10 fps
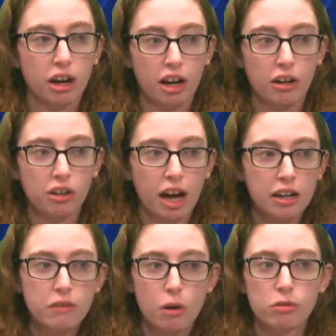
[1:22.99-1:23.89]
And kind
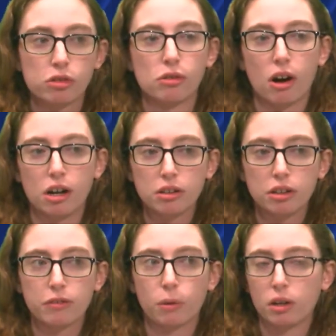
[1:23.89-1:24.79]
of overall,
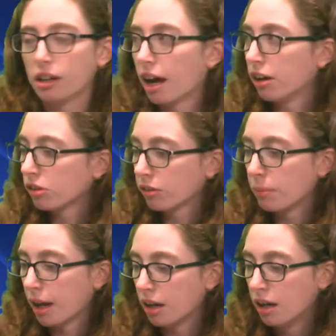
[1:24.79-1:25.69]
the 49ers have
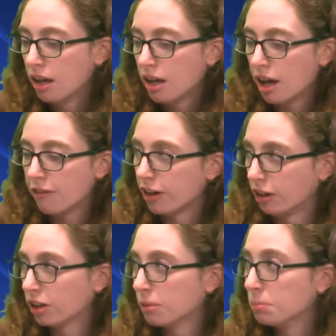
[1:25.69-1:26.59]
been a
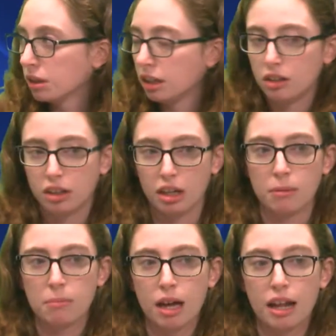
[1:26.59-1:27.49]
very complete
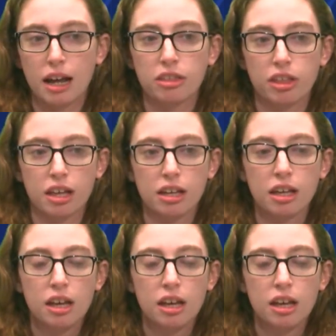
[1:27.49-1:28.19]
team, and I think